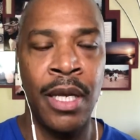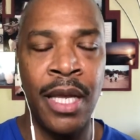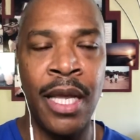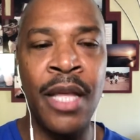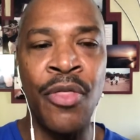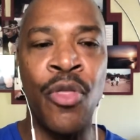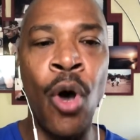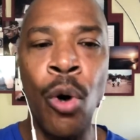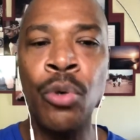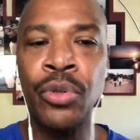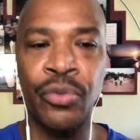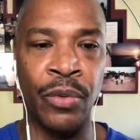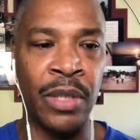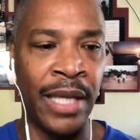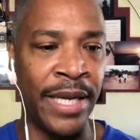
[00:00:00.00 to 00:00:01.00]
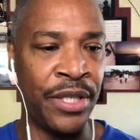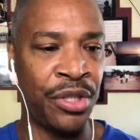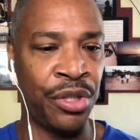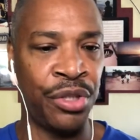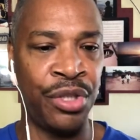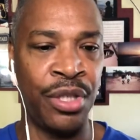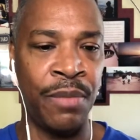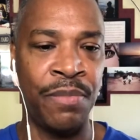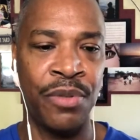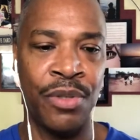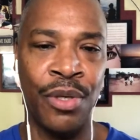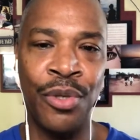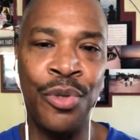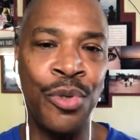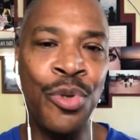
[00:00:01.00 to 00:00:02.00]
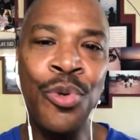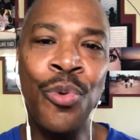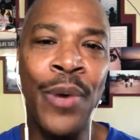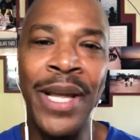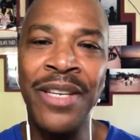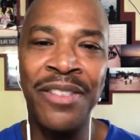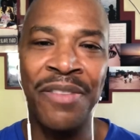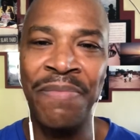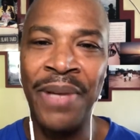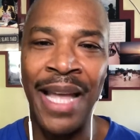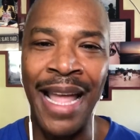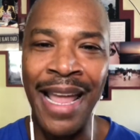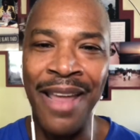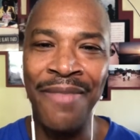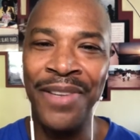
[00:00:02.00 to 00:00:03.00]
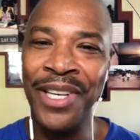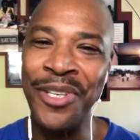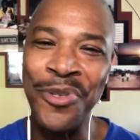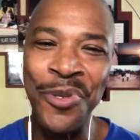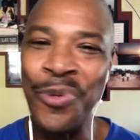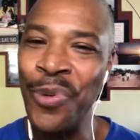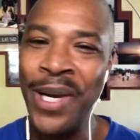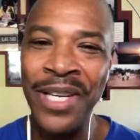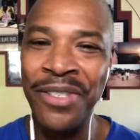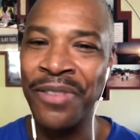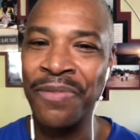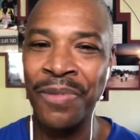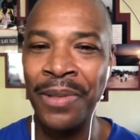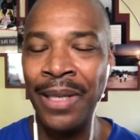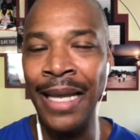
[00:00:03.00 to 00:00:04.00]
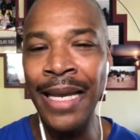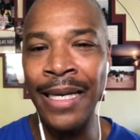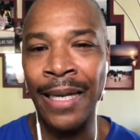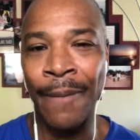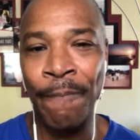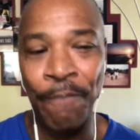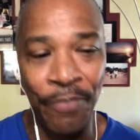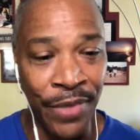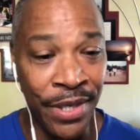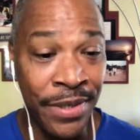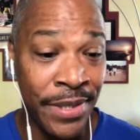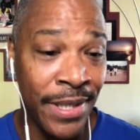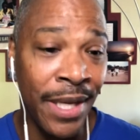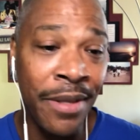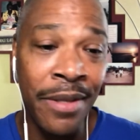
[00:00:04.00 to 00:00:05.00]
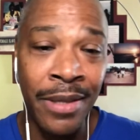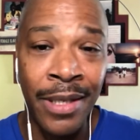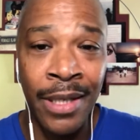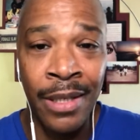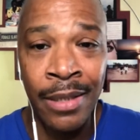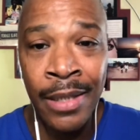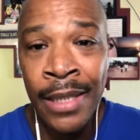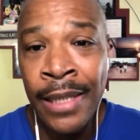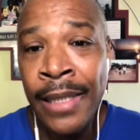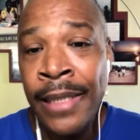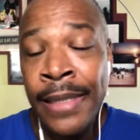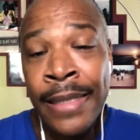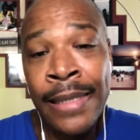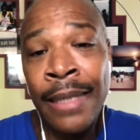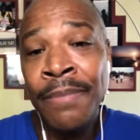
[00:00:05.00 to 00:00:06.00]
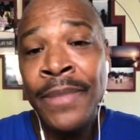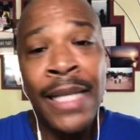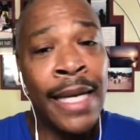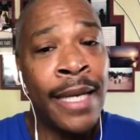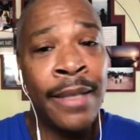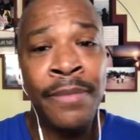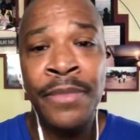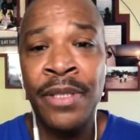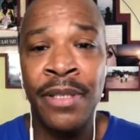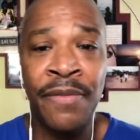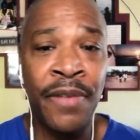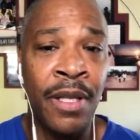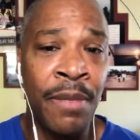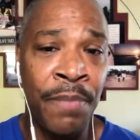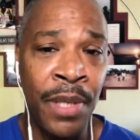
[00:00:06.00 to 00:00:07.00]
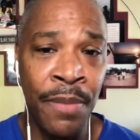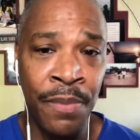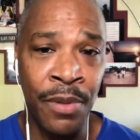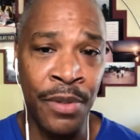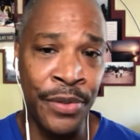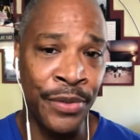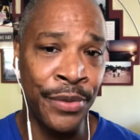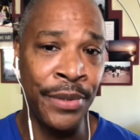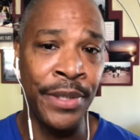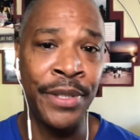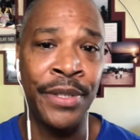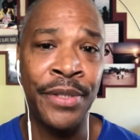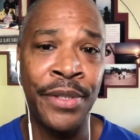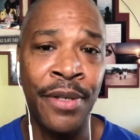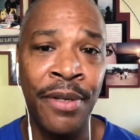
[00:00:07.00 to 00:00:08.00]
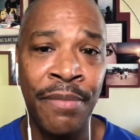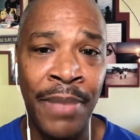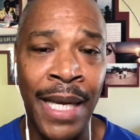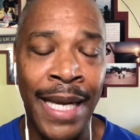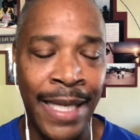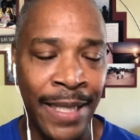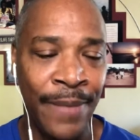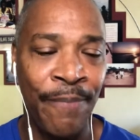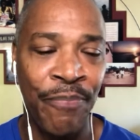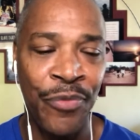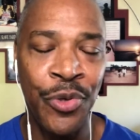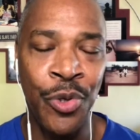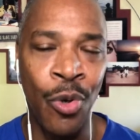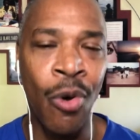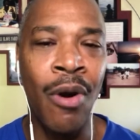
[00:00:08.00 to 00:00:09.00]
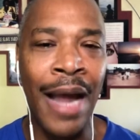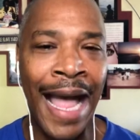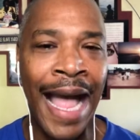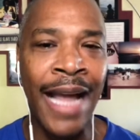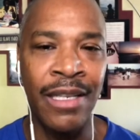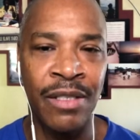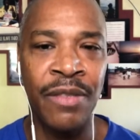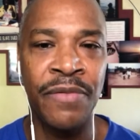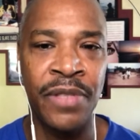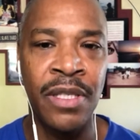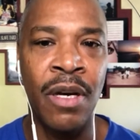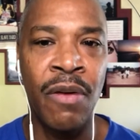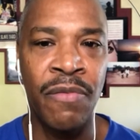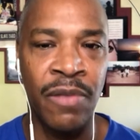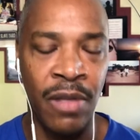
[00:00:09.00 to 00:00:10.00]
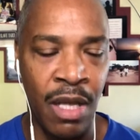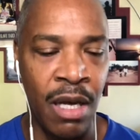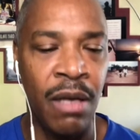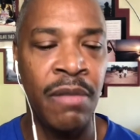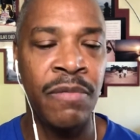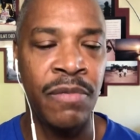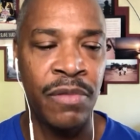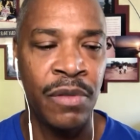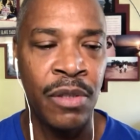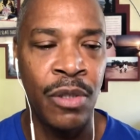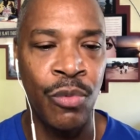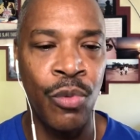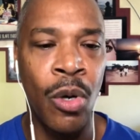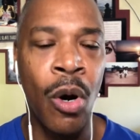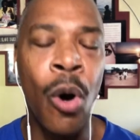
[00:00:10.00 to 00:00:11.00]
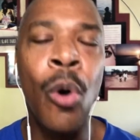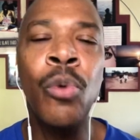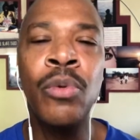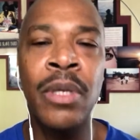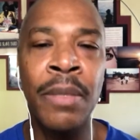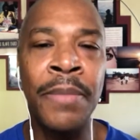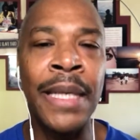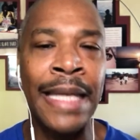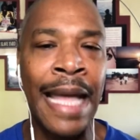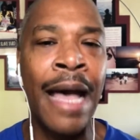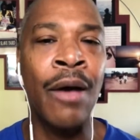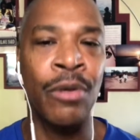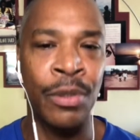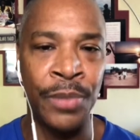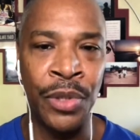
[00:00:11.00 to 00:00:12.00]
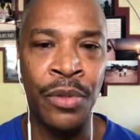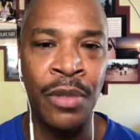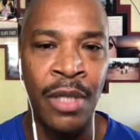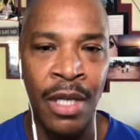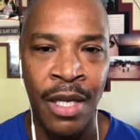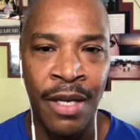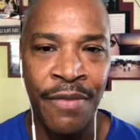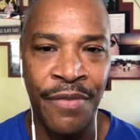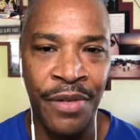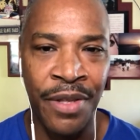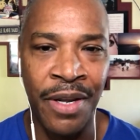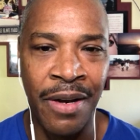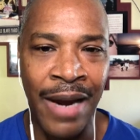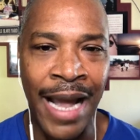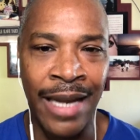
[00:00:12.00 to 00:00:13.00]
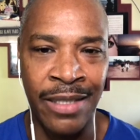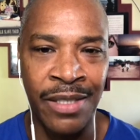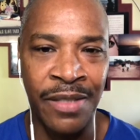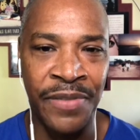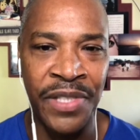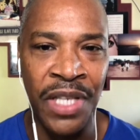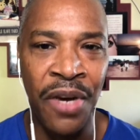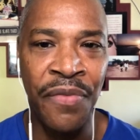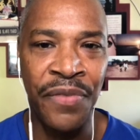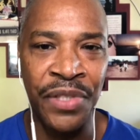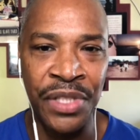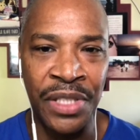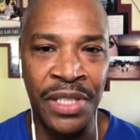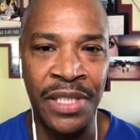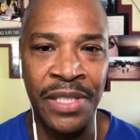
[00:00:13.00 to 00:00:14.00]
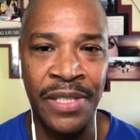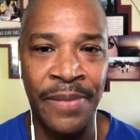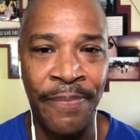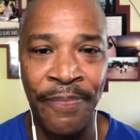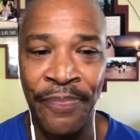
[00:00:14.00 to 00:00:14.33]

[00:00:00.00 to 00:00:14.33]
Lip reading: in those relationships new ways of behaving and new ways of relating. Here's the other thing. Sometimes if other people are truly disturbed by it, your act of self-love will hold them accountable for their acts of selfishness.